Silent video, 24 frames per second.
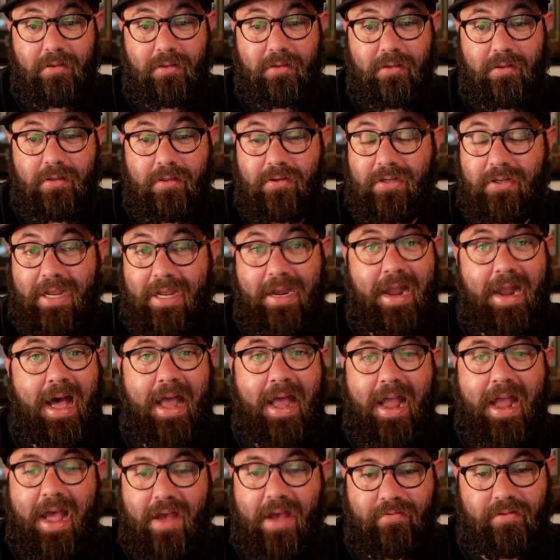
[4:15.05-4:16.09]
Cannot
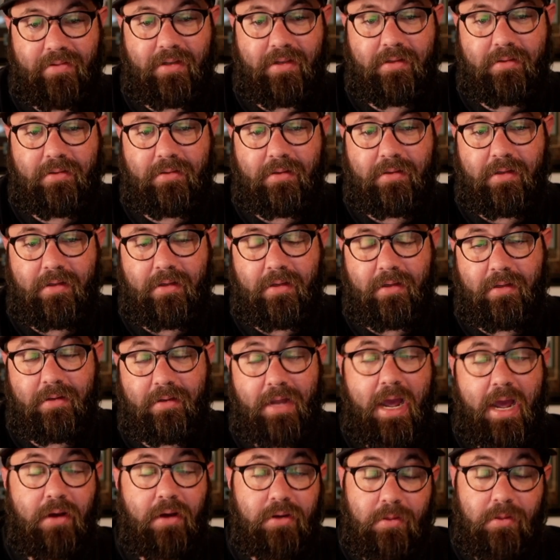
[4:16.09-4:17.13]
have it and
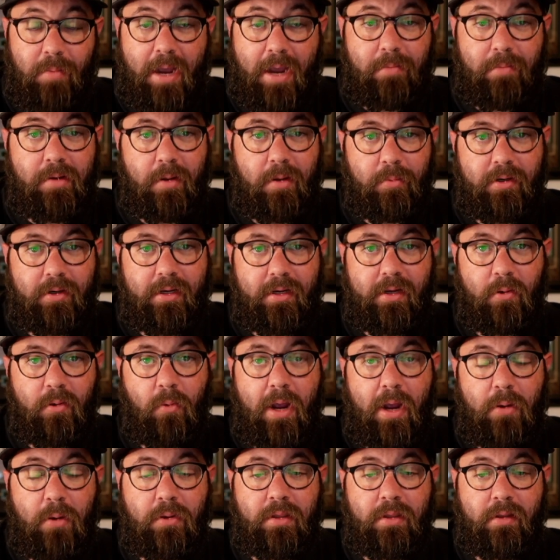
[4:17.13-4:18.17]
now you might be able to get away
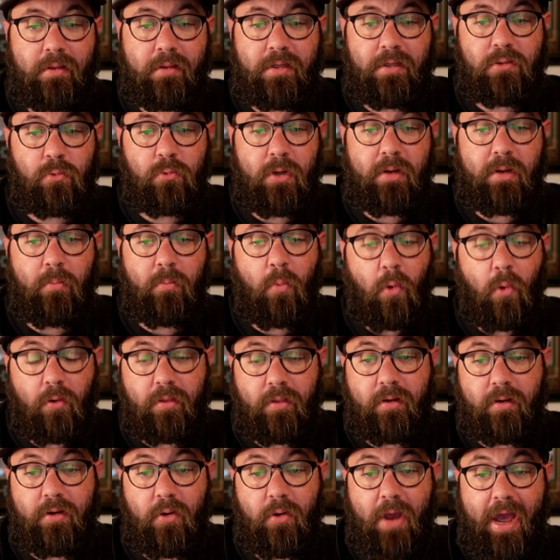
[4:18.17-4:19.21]
with it this week more
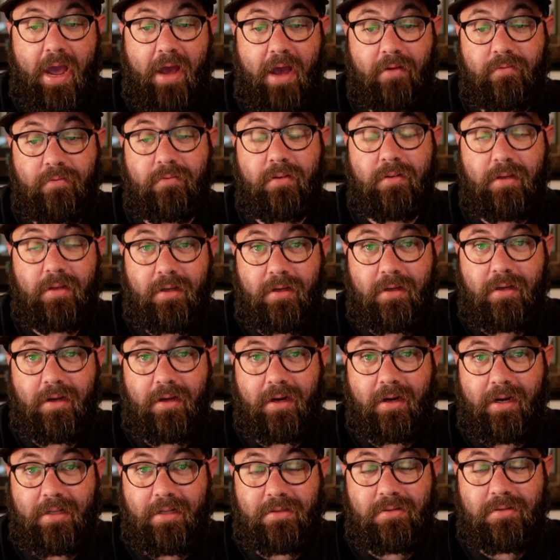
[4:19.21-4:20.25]
than you have
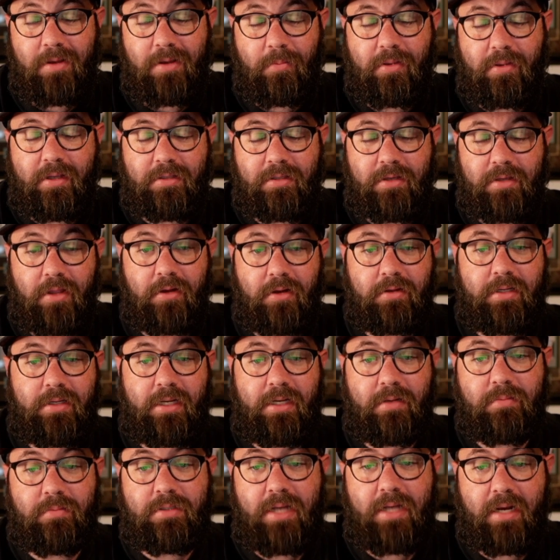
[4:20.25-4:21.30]
against some of these other
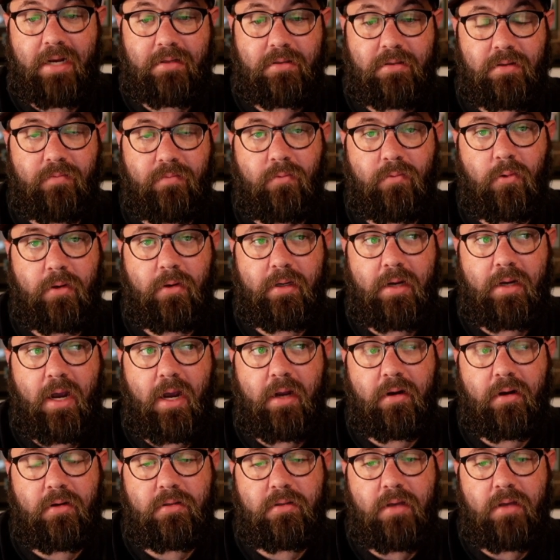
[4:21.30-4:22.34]
teams, Texans and
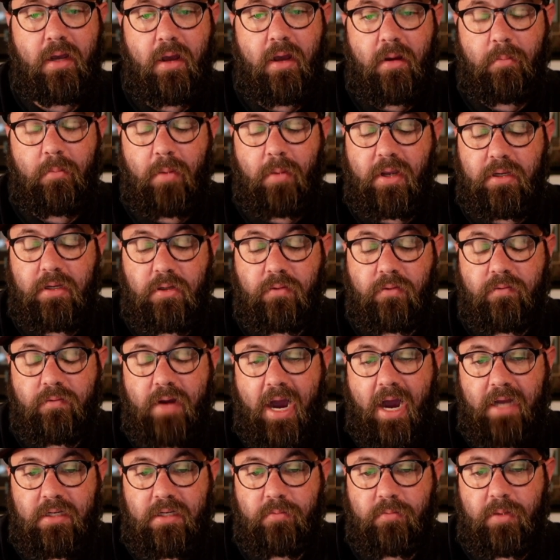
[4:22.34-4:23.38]
49ers, but you've
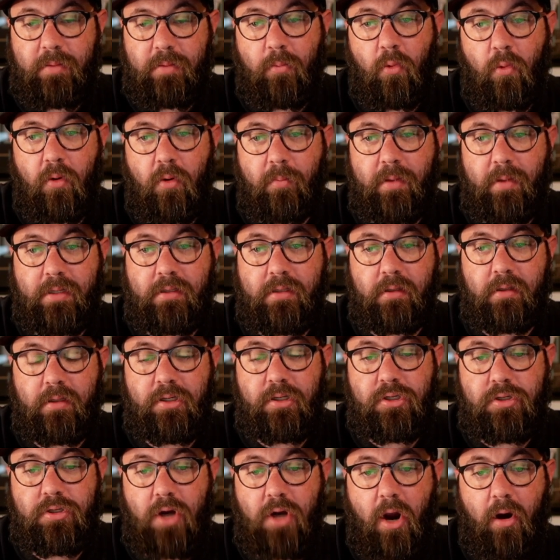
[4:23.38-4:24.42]
got to be more mentally
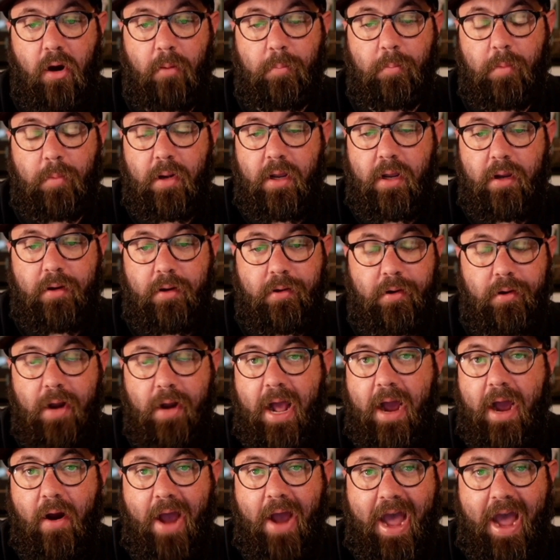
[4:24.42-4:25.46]
sharp. You're
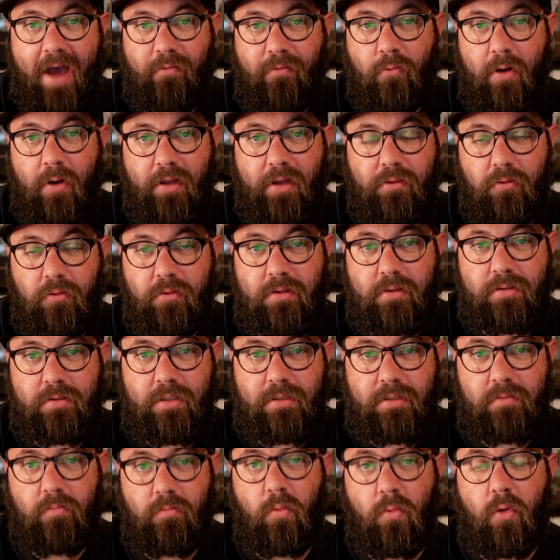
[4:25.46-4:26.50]
now halfway through the
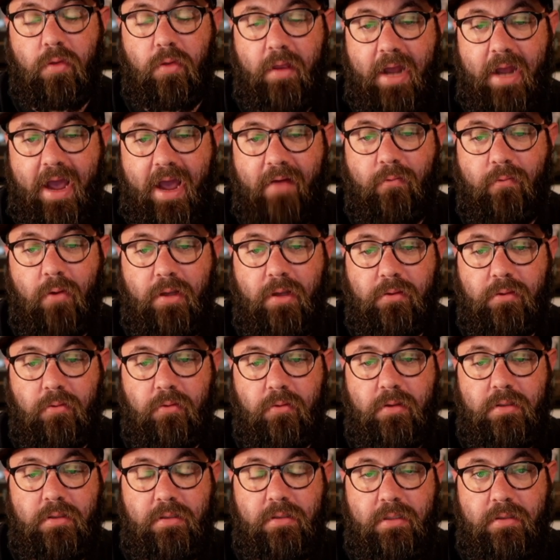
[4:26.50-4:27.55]
season, more than halfway through
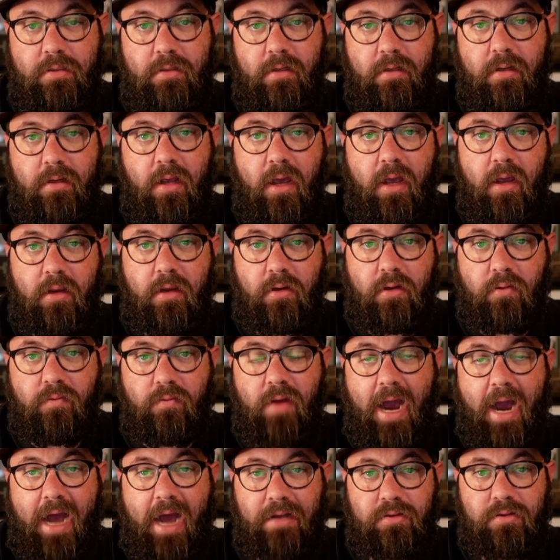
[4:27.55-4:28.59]
the season. You've
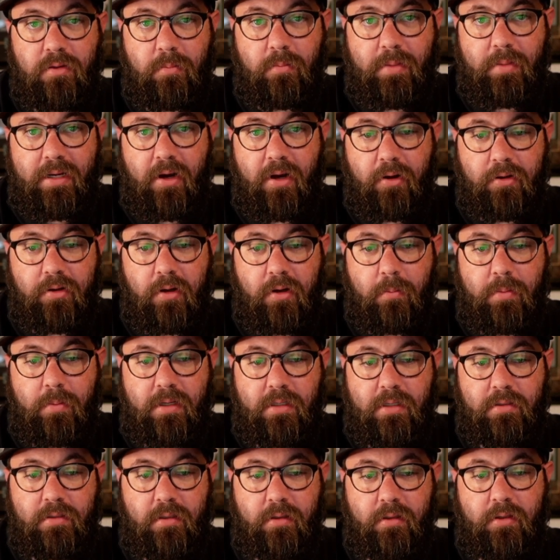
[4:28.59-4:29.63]
got to be on your
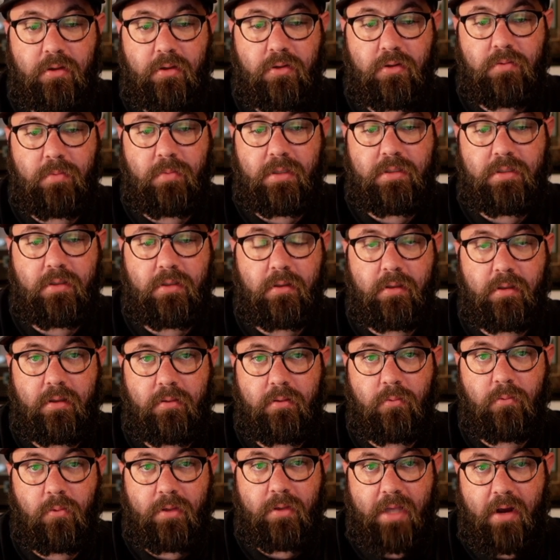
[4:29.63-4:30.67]
P's and Q's mentally
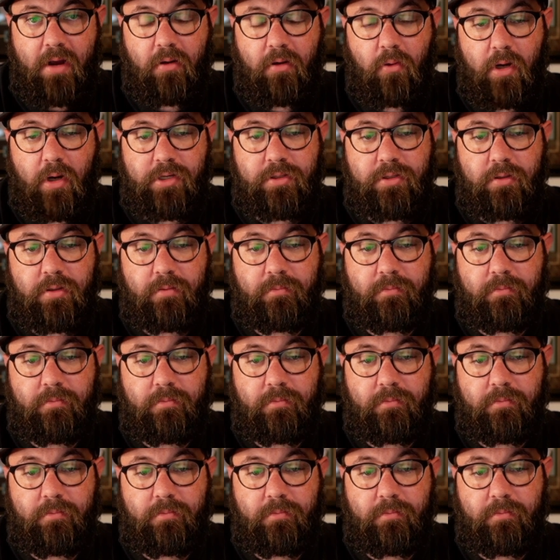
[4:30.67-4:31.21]
without question.